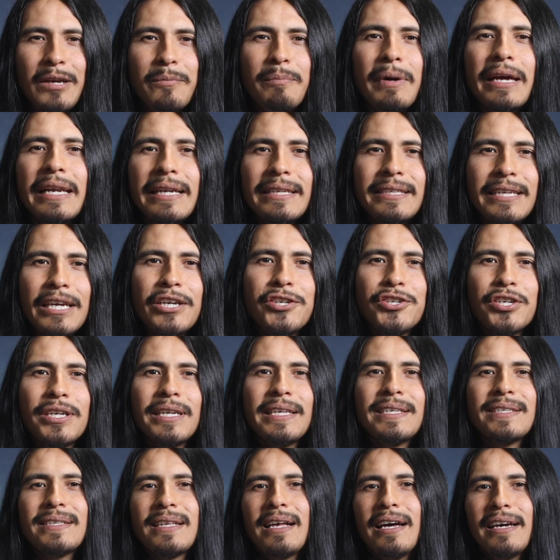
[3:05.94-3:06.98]
Meditation
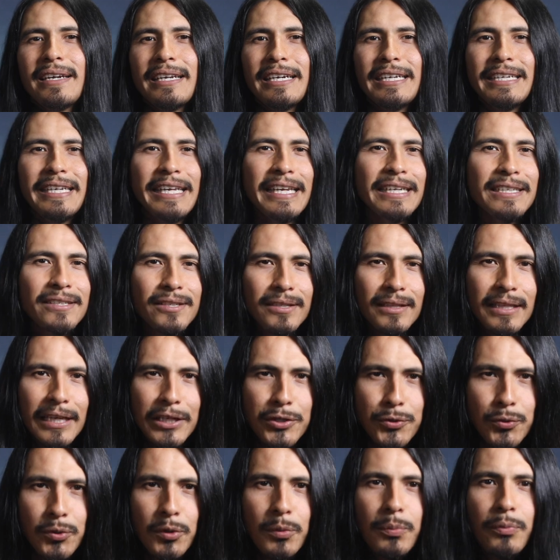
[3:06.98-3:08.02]
is not an
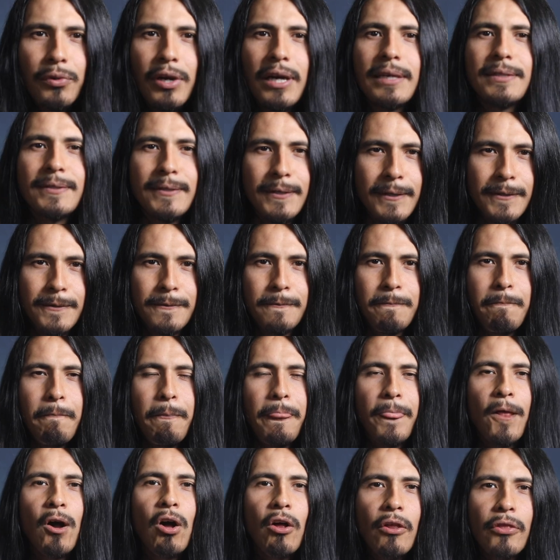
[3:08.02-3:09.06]
intellectual process,
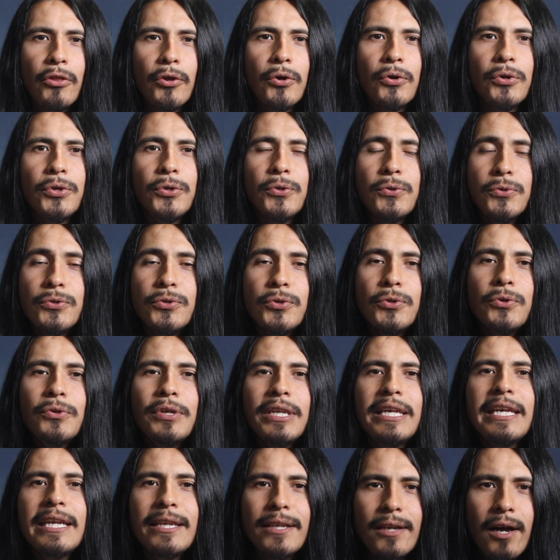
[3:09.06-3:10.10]
although you do
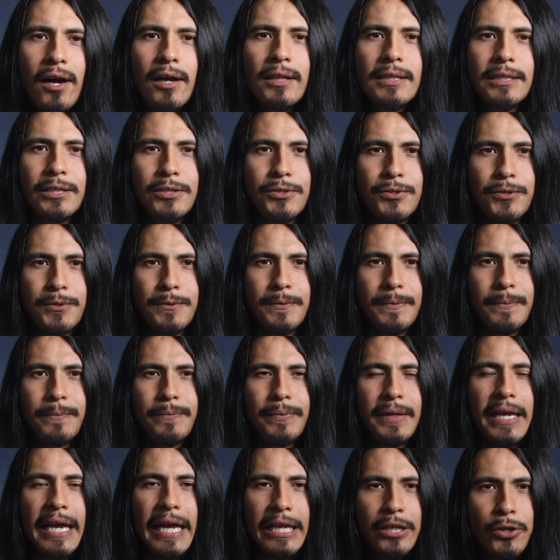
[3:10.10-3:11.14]
need knowledge
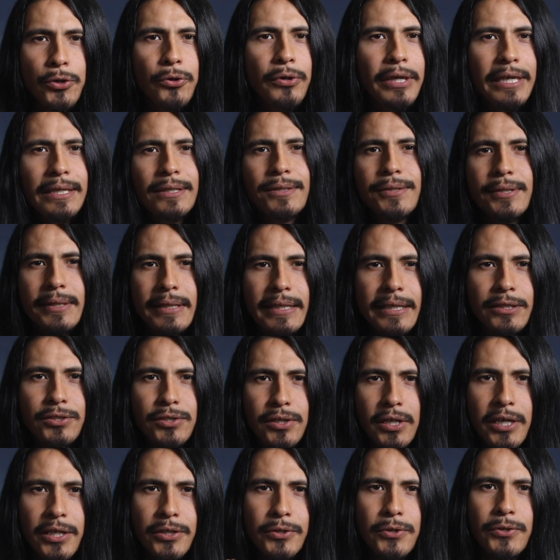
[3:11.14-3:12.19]
and your intellect
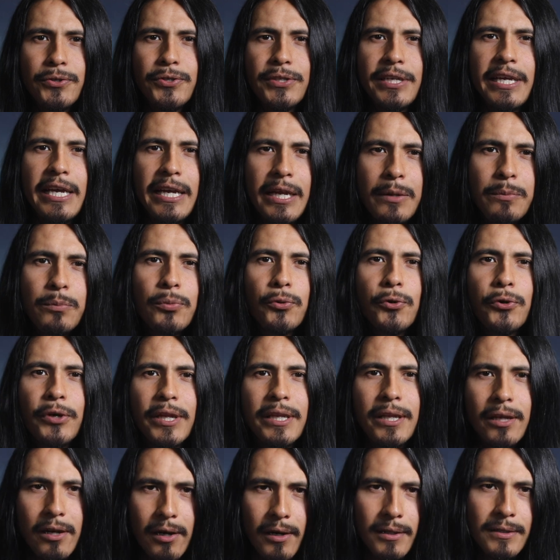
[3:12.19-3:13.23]
to understand
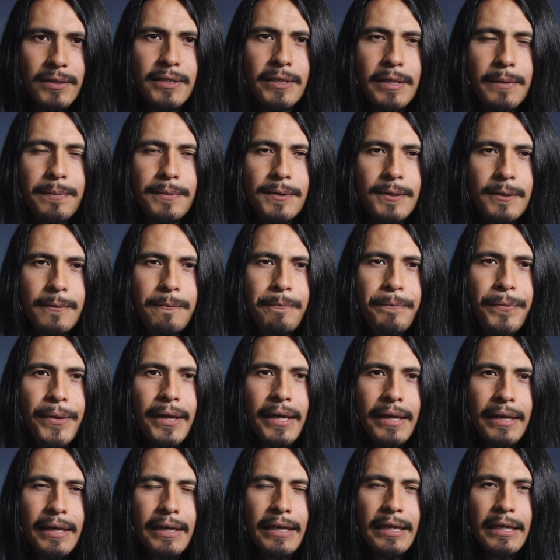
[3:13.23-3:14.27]
important concepts.
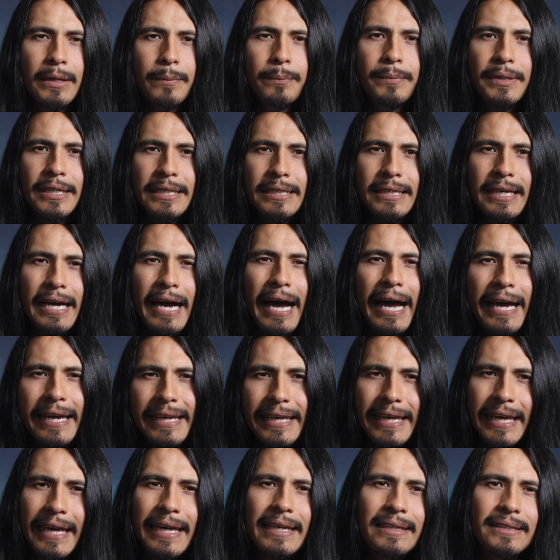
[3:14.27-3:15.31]
But I
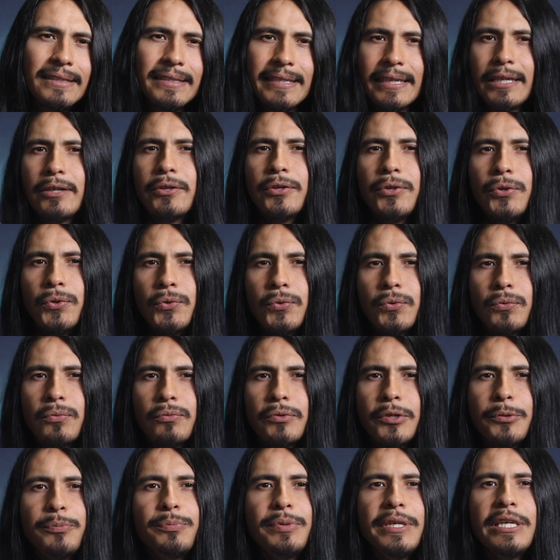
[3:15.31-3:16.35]
can't tell you
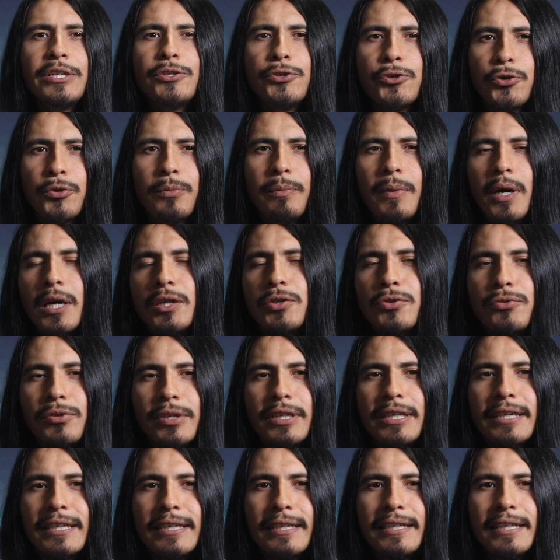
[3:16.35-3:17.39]
repeat your
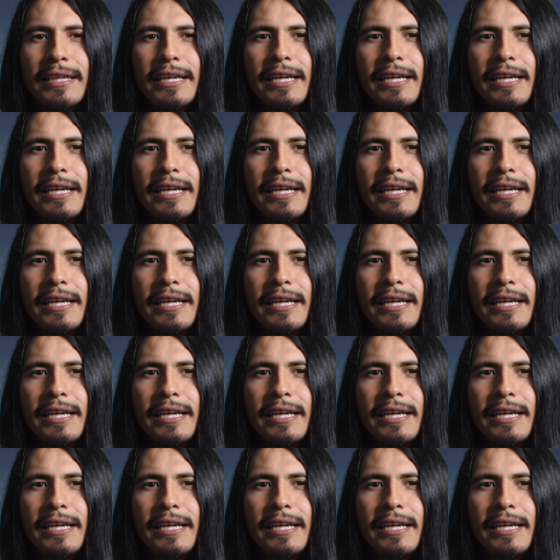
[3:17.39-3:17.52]
mantra